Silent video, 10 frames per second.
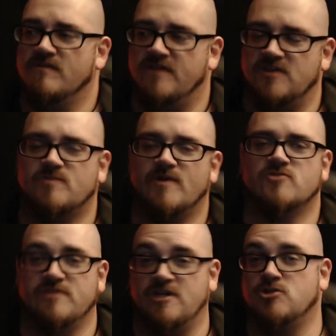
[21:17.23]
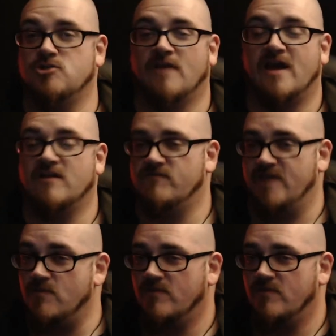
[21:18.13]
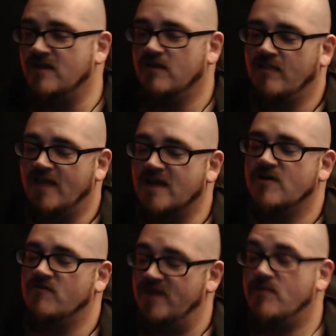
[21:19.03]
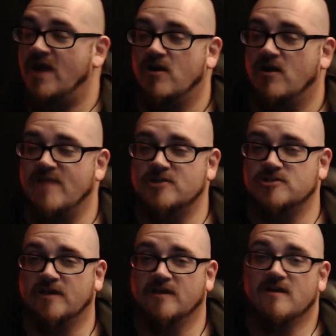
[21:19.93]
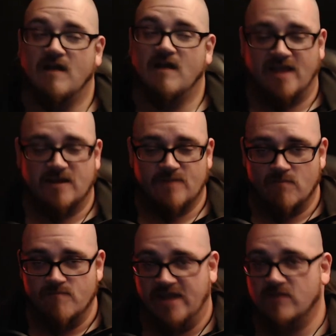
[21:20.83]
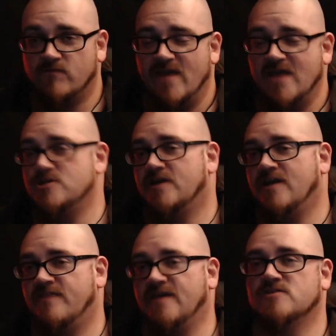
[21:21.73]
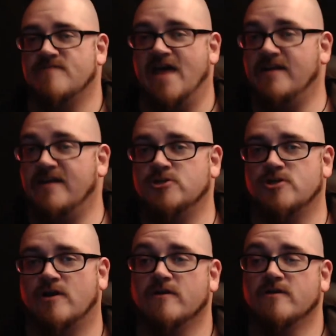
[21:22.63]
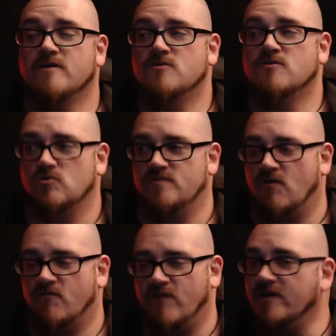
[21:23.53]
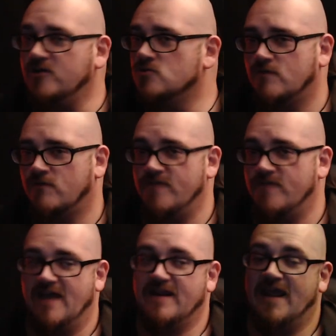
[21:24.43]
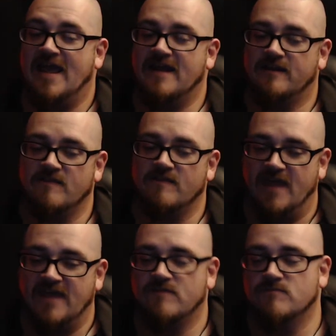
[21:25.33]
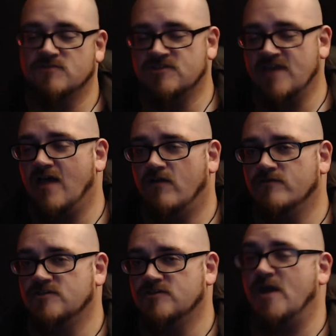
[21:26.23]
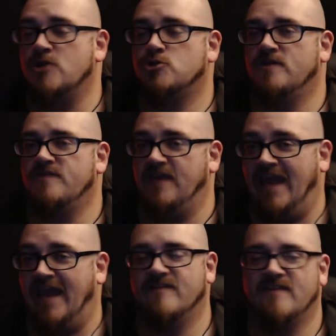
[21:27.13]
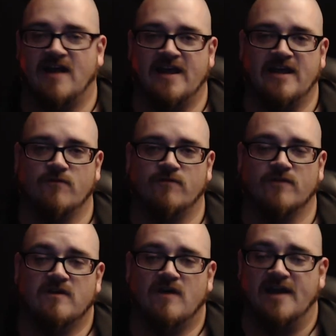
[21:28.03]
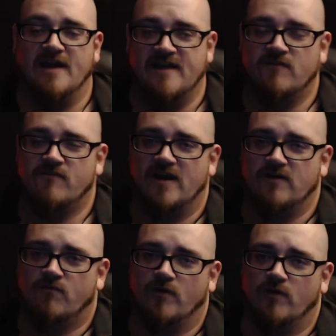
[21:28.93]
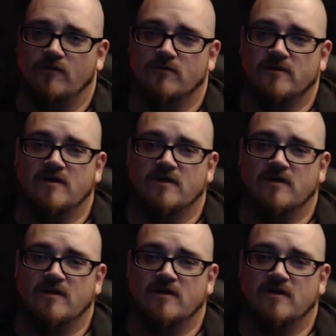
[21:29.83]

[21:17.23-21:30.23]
These spirits will teach you a lot about vampiric magic, a lot about baneful magic, and things of that nature. So they're very useful for that. And they themselves, especially the 8 that I have identified for you,